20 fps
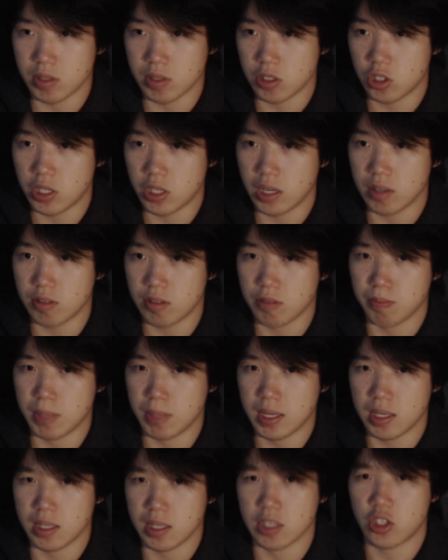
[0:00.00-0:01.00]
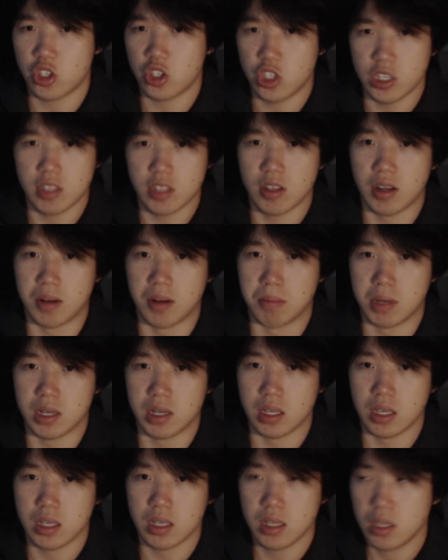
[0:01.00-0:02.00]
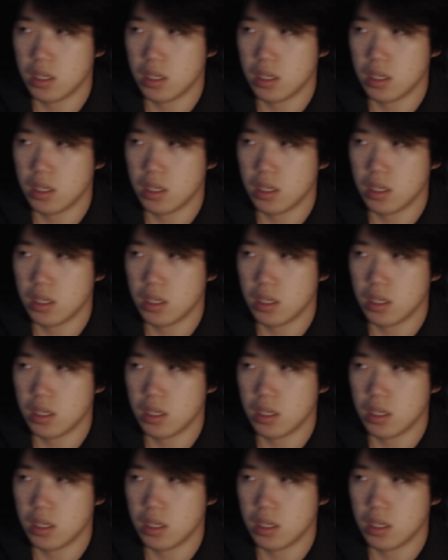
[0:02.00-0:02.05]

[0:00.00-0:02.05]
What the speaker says: chance of making a shit ton of money.